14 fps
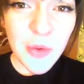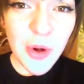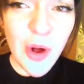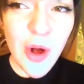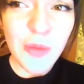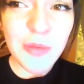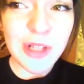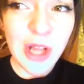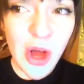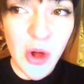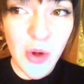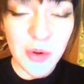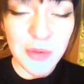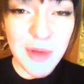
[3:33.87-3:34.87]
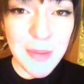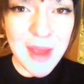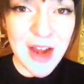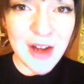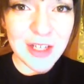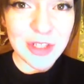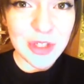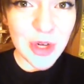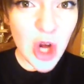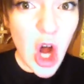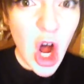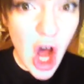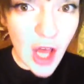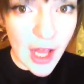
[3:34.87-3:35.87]
We're home alone, my parents are
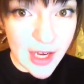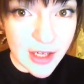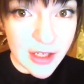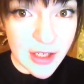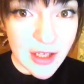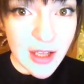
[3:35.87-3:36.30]
gone,